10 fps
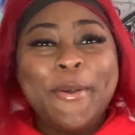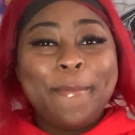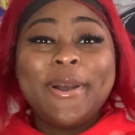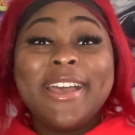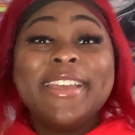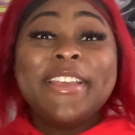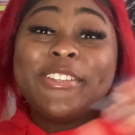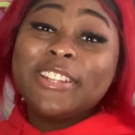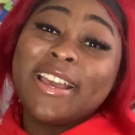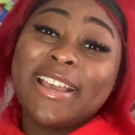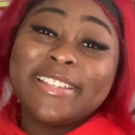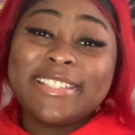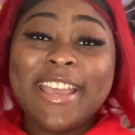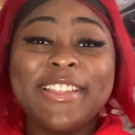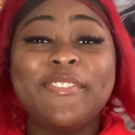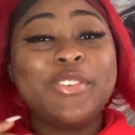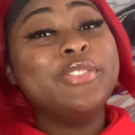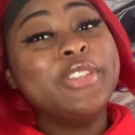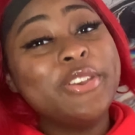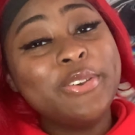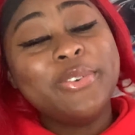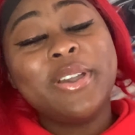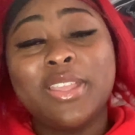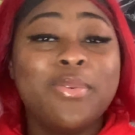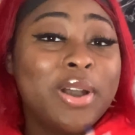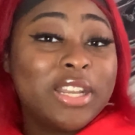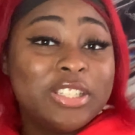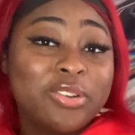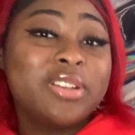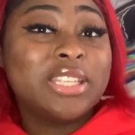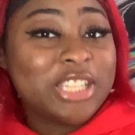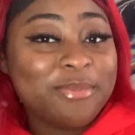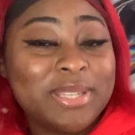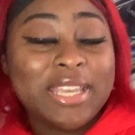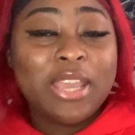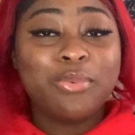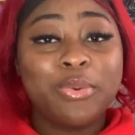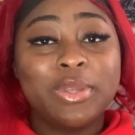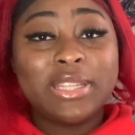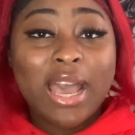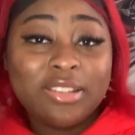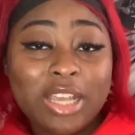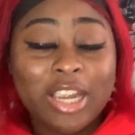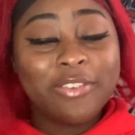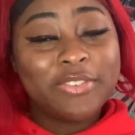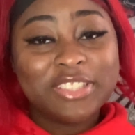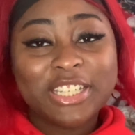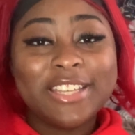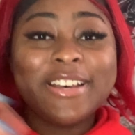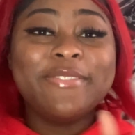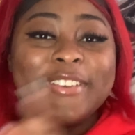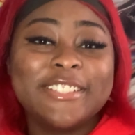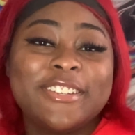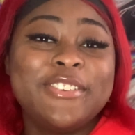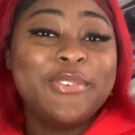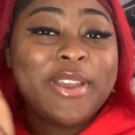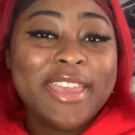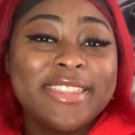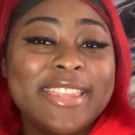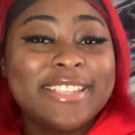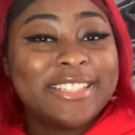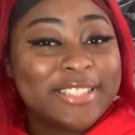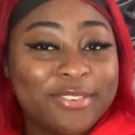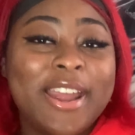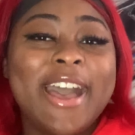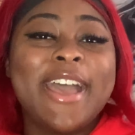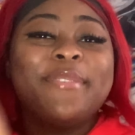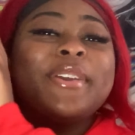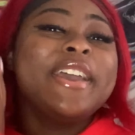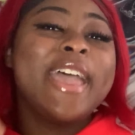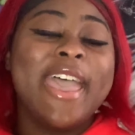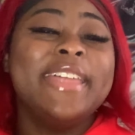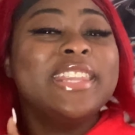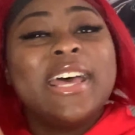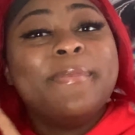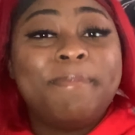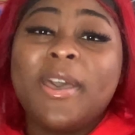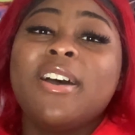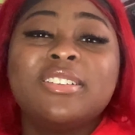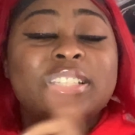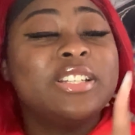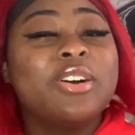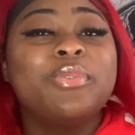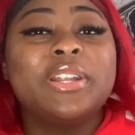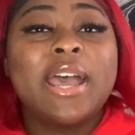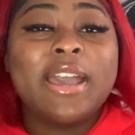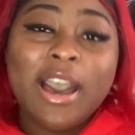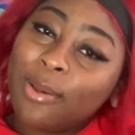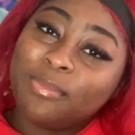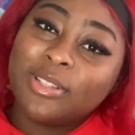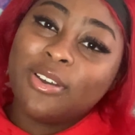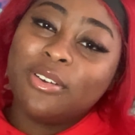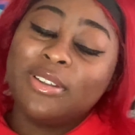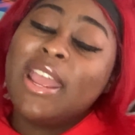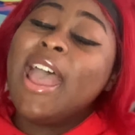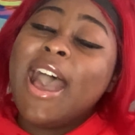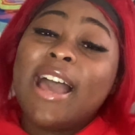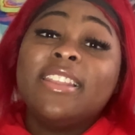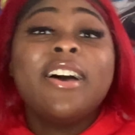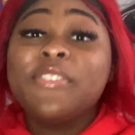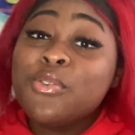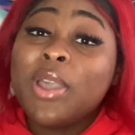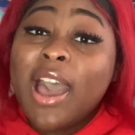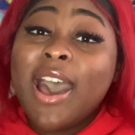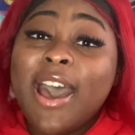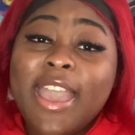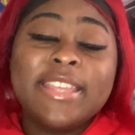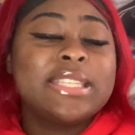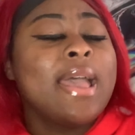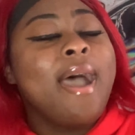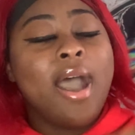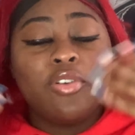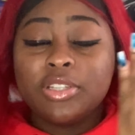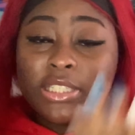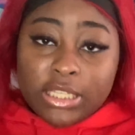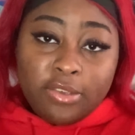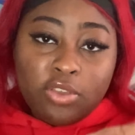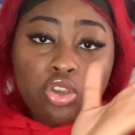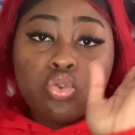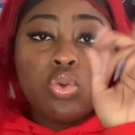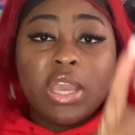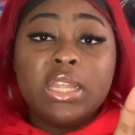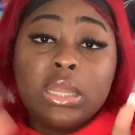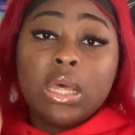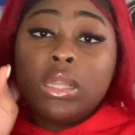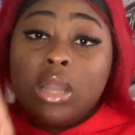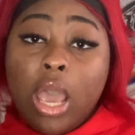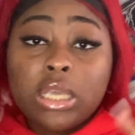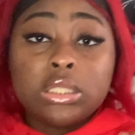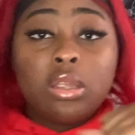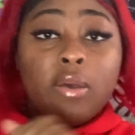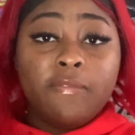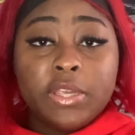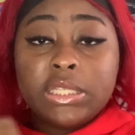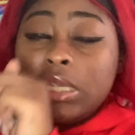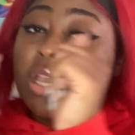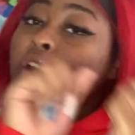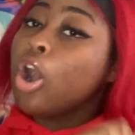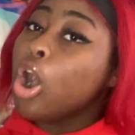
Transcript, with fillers: But if, like I said, if you're new and you want to join the Tipsy Gang where we're down to earth and chill, make sure you hit that subscribe and that bell to know when I upload. I love you guys. I will see you in the next video.